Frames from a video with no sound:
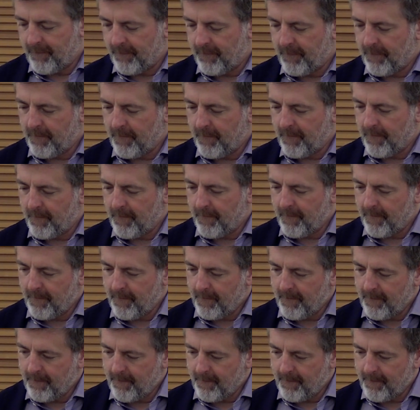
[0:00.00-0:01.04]

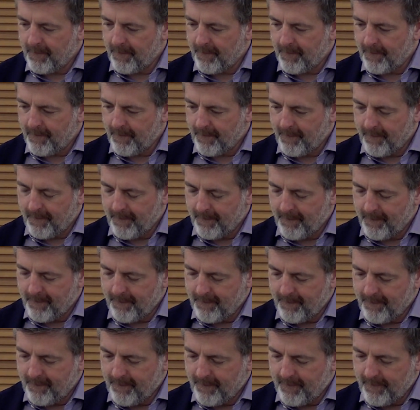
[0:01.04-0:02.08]

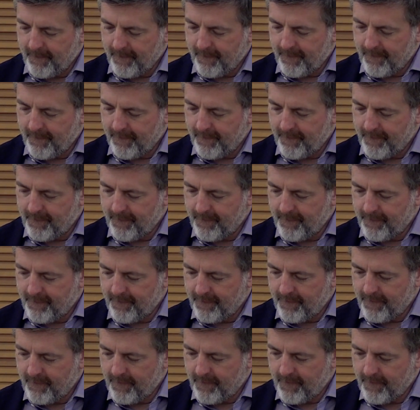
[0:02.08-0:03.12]

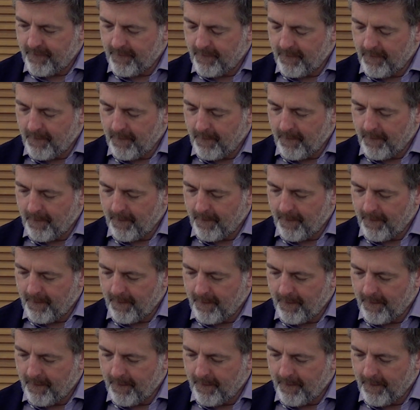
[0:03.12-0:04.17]

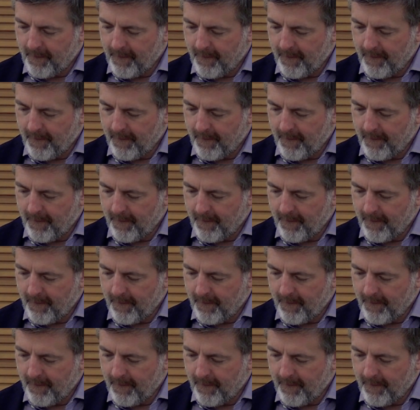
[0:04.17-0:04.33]
Nobody speaks.